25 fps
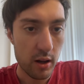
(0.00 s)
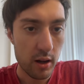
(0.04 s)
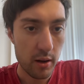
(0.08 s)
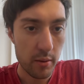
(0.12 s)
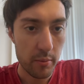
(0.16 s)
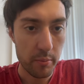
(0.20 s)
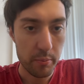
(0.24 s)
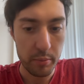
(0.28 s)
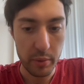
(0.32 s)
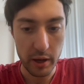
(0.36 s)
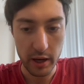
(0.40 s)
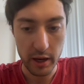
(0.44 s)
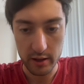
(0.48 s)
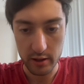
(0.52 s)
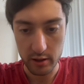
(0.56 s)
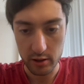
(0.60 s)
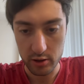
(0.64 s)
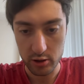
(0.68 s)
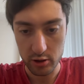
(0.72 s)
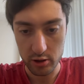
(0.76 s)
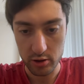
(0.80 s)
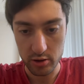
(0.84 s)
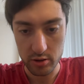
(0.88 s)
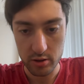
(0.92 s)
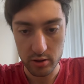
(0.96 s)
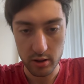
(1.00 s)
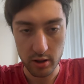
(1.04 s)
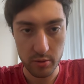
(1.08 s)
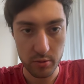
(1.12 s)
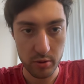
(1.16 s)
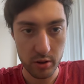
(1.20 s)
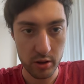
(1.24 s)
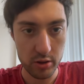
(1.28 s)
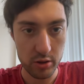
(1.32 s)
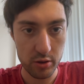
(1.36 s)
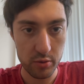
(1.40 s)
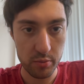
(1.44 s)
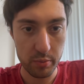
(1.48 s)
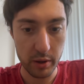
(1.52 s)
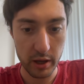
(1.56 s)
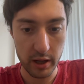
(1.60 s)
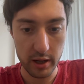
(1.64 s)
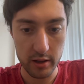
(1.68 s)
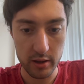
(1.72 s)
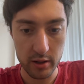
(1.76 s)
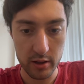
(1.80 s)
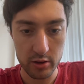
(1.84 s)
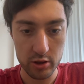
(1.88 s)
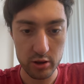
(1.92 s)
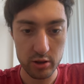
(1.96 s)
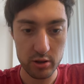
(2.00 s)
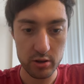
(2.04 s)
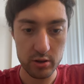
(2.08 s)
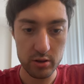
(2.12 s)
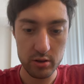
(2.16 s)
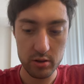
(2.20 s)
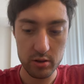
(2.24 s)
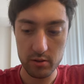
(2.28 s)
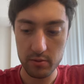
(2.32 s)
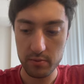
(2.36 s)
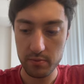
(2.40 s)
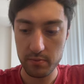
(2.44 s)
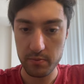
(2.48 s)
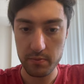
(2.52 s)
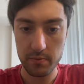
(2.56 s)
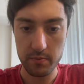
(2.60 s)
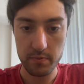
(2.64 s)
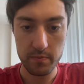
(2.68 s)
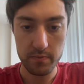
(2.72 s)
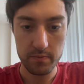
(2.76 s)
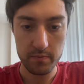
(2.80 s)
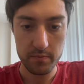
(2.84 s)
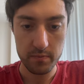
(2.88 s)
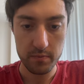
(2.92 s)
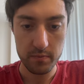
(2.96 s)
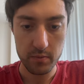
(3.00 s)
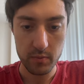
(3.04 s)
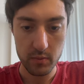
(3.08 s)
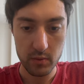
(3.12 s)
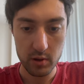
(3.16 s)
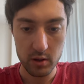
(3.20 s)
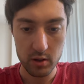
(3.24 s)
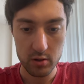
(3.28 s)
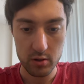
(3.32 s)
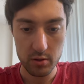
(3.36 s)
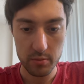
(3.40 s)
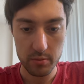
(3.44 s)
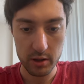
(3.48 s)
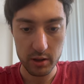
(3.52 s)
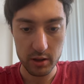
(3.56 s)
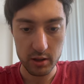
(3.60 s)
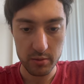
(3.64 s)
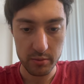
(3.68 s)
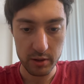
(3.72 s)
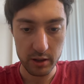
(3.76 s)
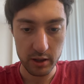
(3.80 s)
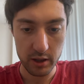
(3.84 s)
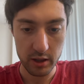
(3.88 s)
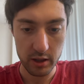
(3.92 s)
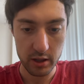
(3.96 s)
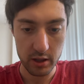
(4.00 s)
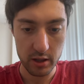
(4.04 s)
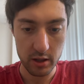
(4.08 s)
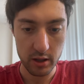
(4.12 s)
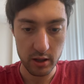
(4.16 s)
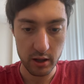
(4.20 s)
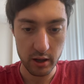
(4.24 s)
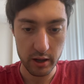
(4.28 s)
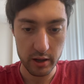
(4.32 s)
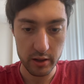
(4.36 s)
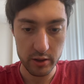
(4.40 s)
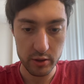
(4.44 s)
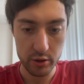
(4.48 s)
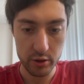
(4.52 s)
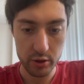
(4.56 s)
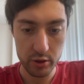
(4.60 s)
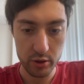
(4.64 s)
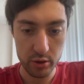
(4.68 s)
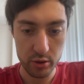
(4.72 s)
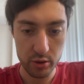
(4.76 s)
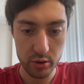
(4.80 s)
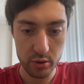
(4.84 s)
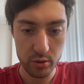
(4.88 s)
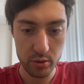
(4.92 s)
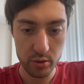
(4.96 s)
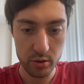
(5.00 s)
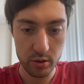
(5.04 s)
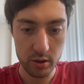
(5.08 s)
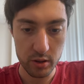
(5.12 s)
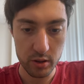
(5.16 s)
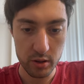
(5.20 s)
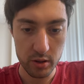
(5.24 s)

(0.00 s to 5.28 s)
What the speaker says: bandages. I want to do bandages. So I'm going to come here and do